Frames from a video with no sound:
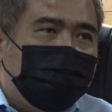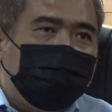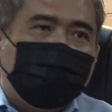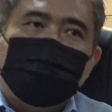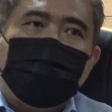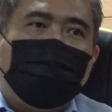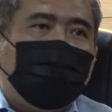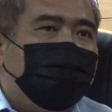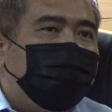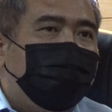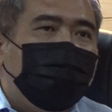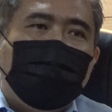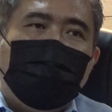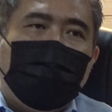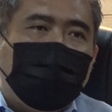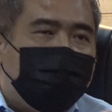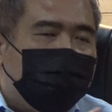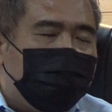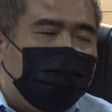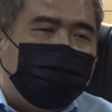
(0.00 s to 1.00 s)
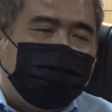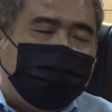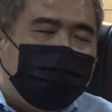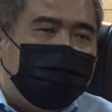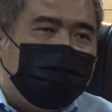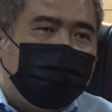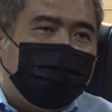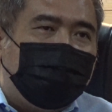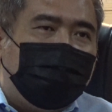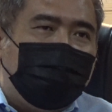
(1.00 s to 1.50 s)
It's not, we never
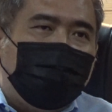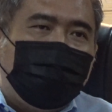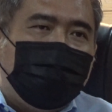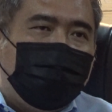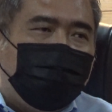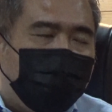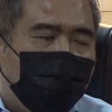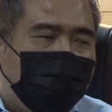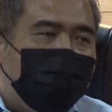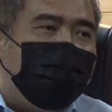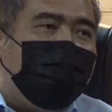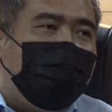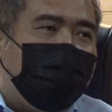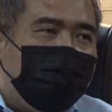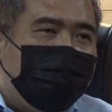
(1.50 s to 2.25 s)
considered, and we don't